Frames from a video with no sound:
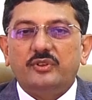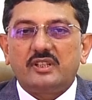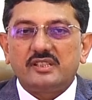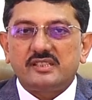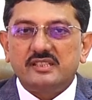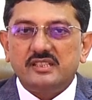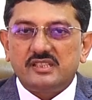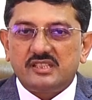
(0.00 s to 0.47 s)
for a
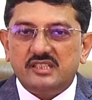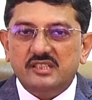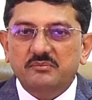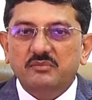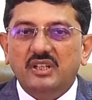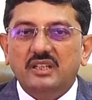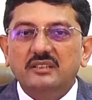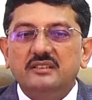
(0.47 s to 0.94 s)

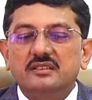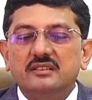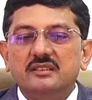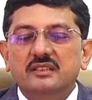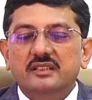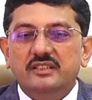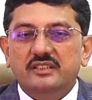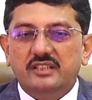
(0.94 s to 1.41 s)
60-month
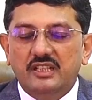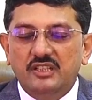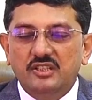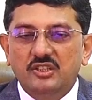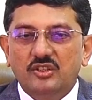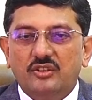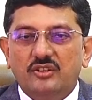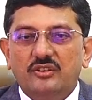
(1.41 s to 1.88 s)

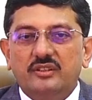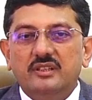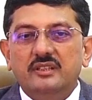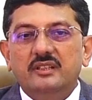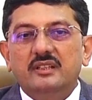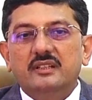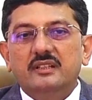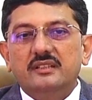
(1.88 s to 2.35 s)
tenure,
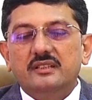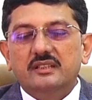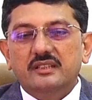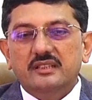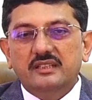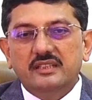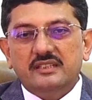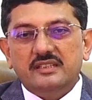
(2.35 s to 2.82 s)

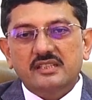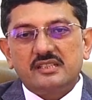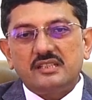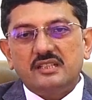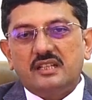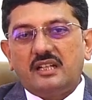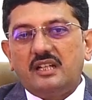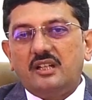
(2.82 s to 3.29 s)
it
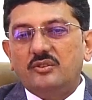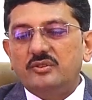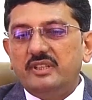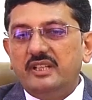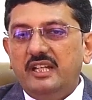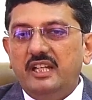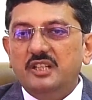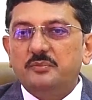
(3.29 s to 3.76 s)
is
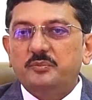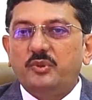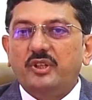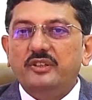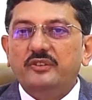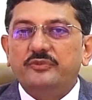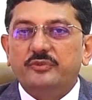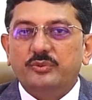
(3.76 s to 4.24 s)
around
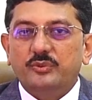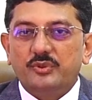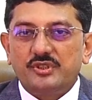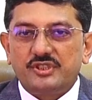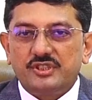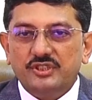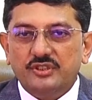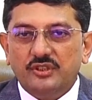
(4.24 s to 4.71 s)

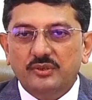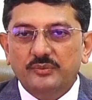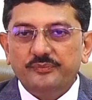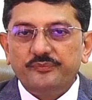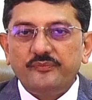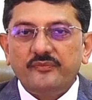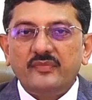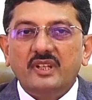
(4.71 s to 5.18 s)

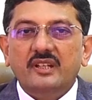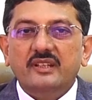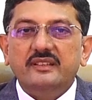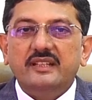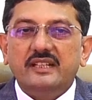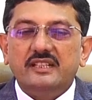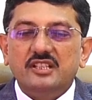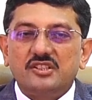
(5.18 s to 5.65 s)

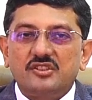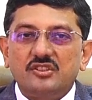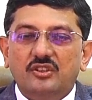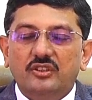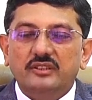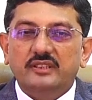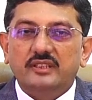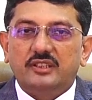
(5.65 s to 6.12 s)
8.25, that is
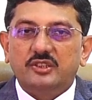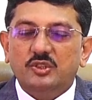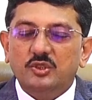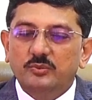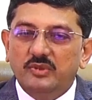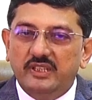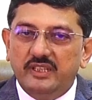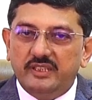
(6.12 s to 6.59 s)
on the
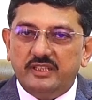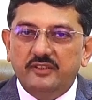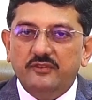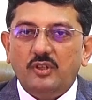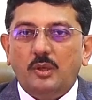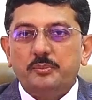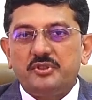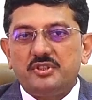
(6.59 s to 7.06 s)

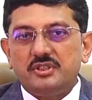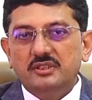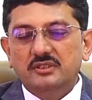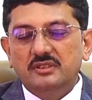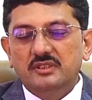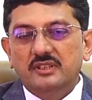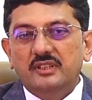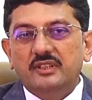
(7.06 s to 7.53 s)
cumulative
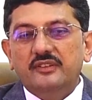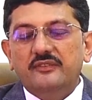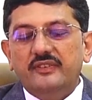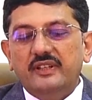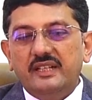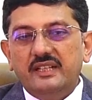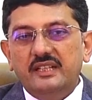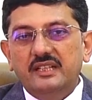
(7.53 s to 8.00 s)
option
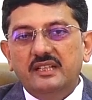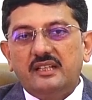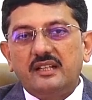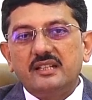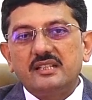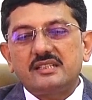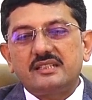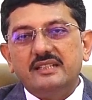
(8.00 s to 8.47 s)
where
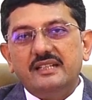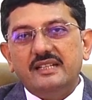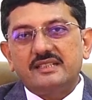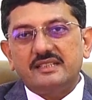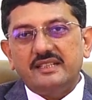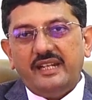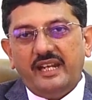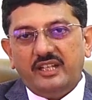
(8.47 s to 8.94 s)
interest
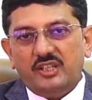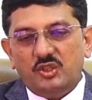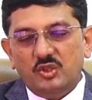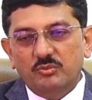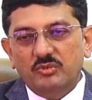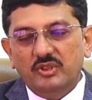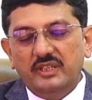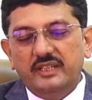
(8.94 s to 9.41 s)
gets
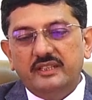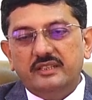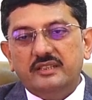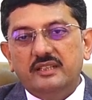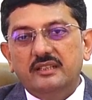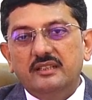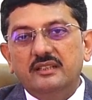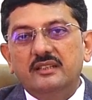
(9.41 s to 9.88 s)

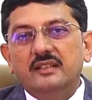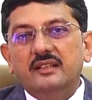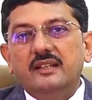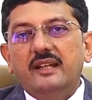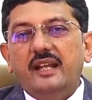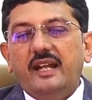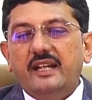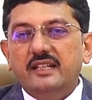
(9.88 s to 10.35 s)
accumulated,
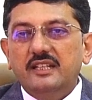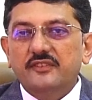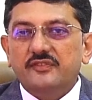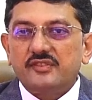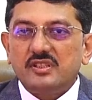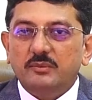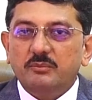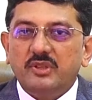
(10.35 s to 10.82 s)
and
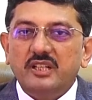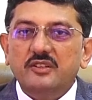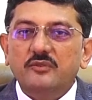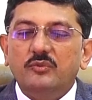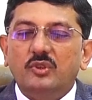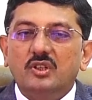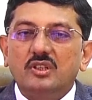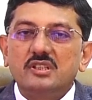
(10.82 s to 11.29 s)
if somebody
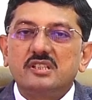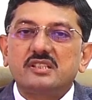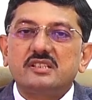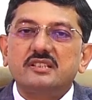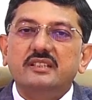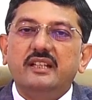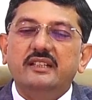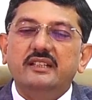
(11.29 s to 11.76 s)

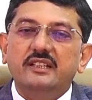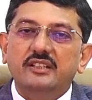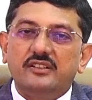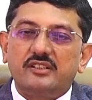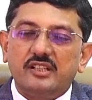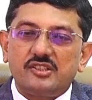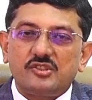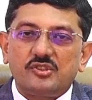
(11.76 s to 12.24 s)
wants an
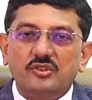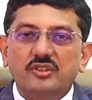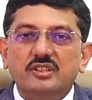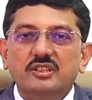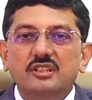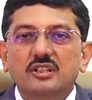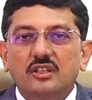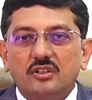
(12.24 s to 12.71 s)
interest on a
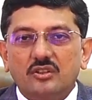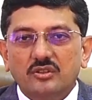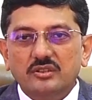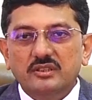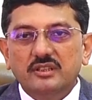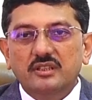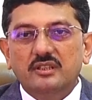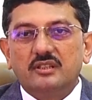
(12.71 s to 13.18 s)

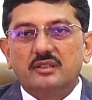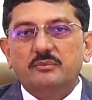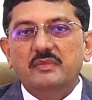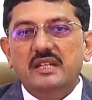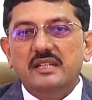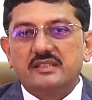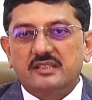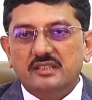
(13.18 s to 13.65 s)
year-on-year
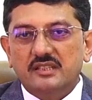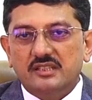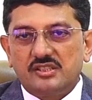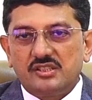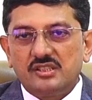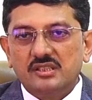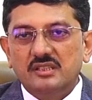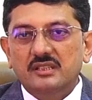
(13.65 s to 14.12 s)

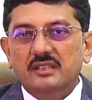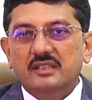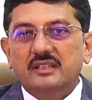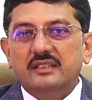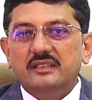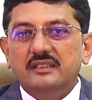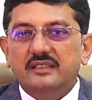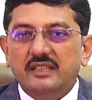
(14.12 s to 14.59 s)
basis,
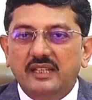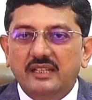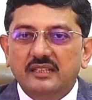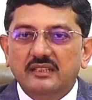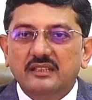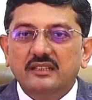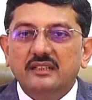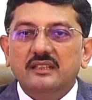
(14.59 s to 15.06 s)

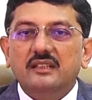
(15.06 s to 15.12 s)
then